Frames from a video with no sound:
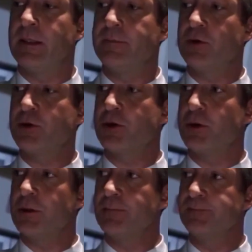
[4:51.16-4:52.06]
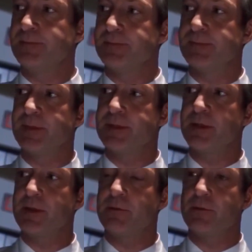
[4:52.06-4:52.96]
I'm not sure.
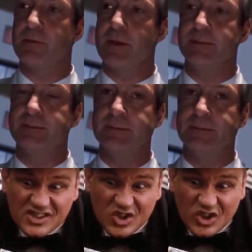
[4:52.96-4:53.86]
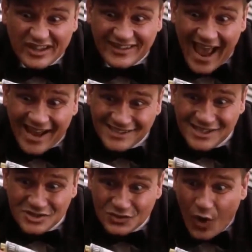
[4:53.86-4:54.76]
It's only a rumor. So Jack's good
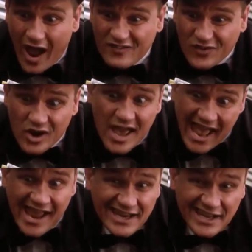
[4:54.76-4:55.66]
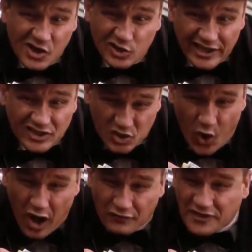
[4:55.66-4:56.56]
friend, the maintenance man,
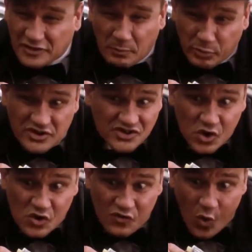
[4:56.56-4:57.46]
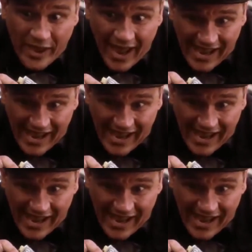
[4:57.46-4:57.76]
decides to send Jack back